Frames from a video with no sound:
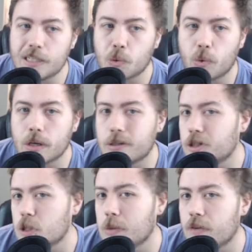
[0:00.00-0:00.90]
1
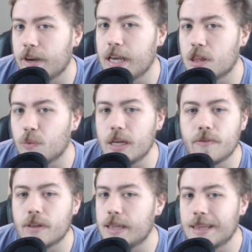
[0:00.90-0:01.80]
Crucible of Aetherweave.
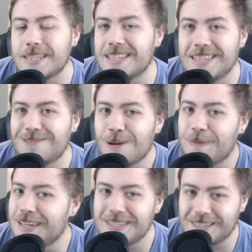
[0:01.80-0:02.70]
Listen, this
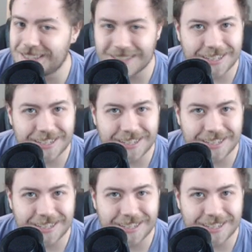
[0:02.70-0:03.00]
weapon is just